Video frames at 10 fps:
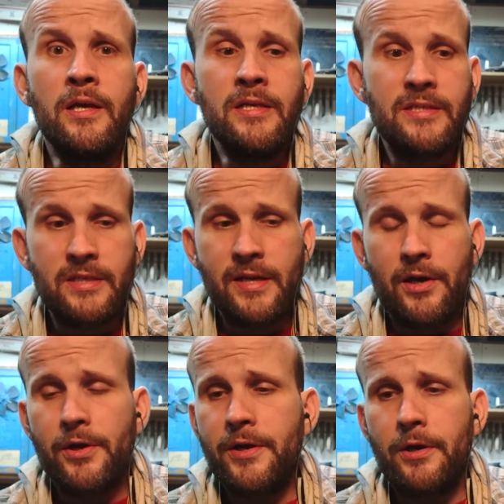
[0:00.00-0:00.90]

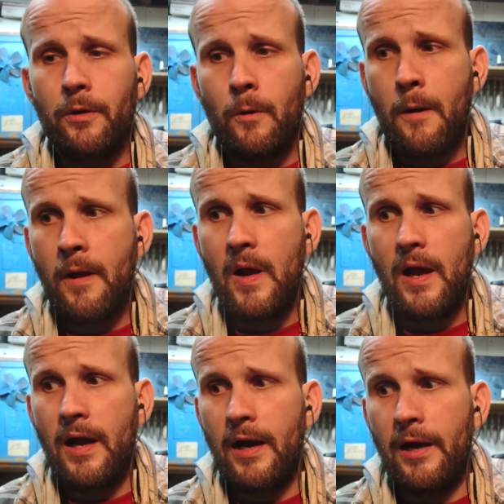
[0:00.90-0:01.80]
scenario.
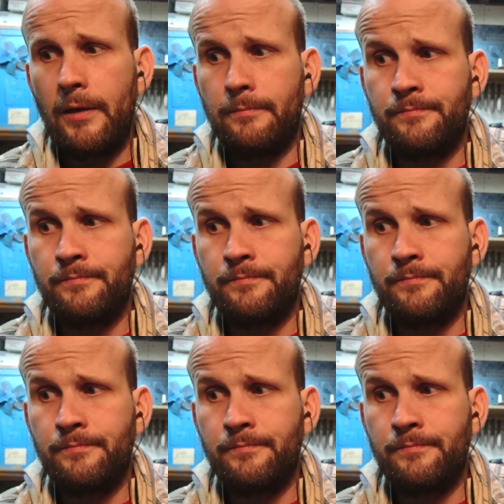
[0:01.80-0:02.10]
I